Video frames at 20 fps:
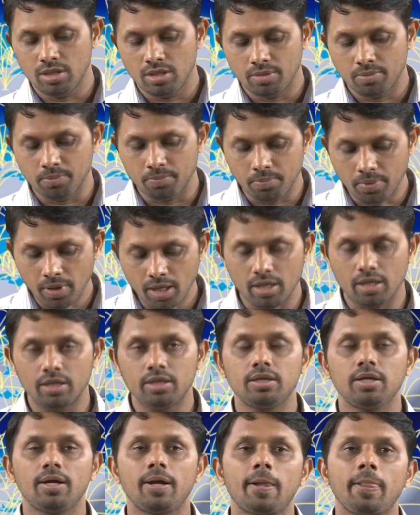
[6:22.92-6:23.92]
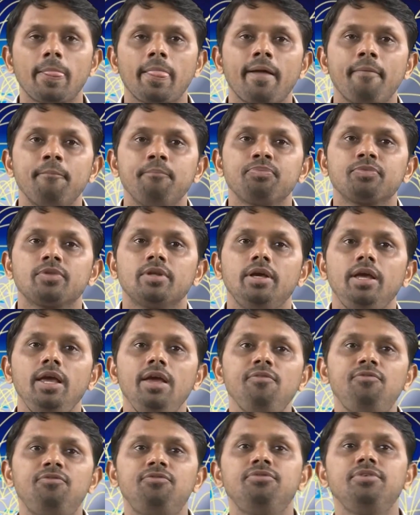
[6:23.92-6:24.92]
but
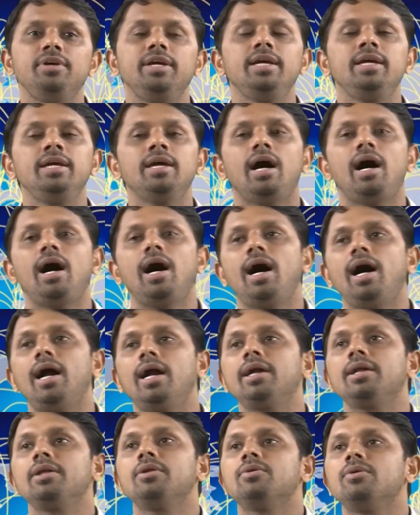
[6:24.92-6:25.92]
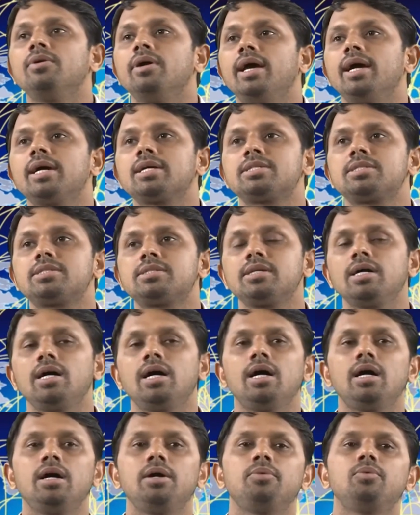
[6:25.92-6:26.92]
if we add
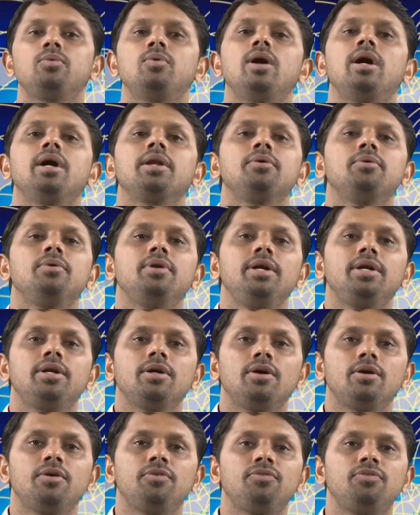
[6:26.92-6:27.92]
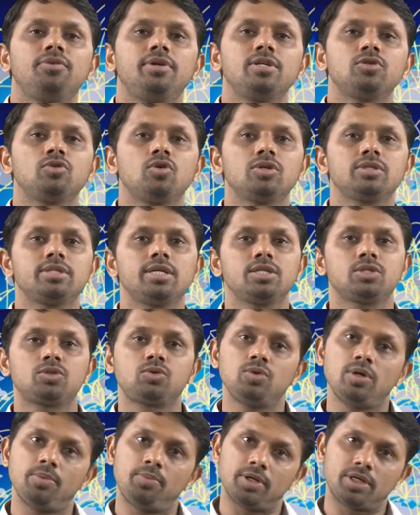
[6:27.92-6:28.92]
extra 1 unit of resources
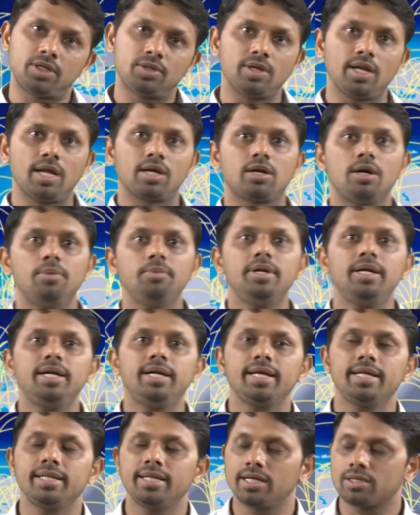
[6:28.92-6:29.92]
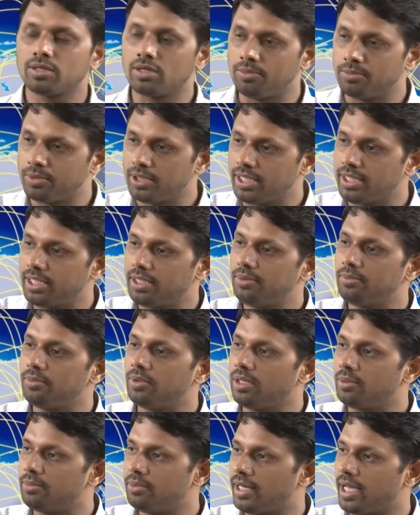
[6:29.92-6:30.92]
to a particular commodity, that commodity
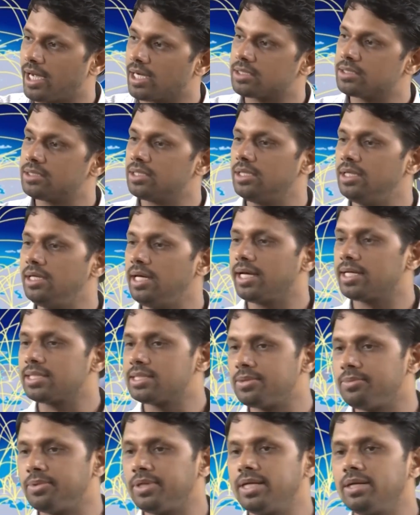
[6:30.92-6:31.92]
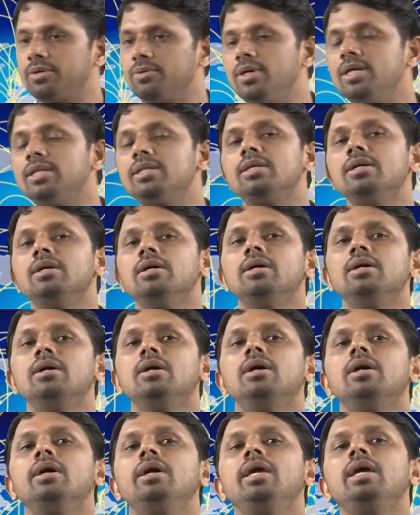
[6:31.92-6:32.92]
will be actually exhibiting with
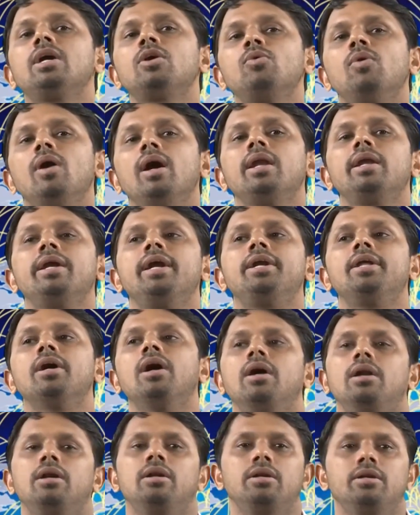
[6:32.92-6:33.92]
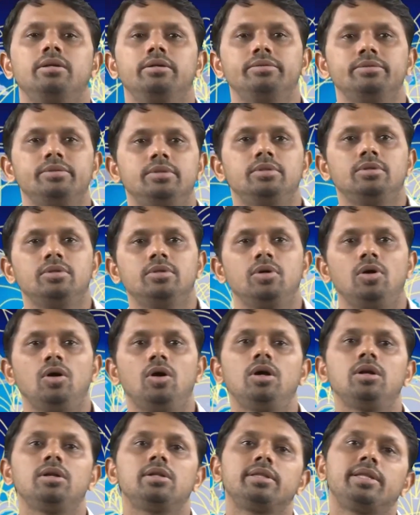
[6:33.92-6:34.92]
equal return
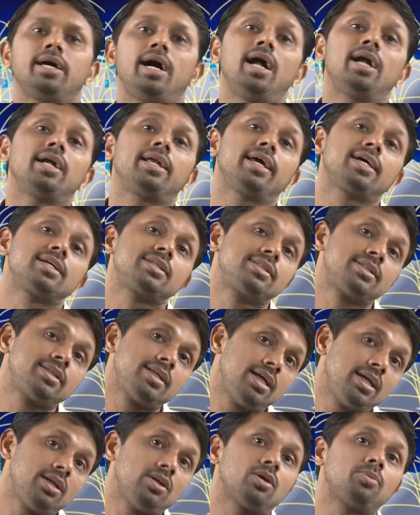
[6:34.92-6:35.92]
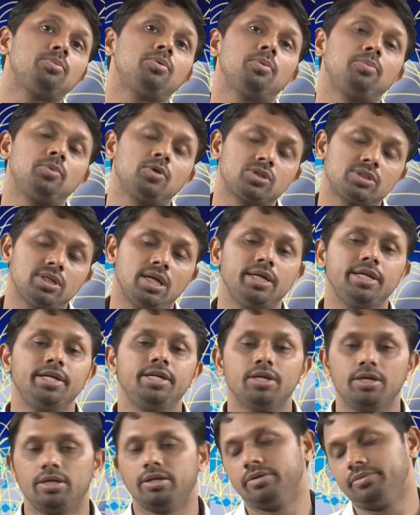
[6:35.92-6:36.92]
or that extent or proportional
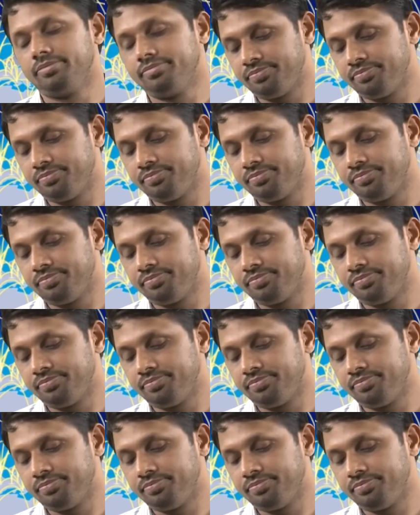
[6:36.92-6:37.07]
return,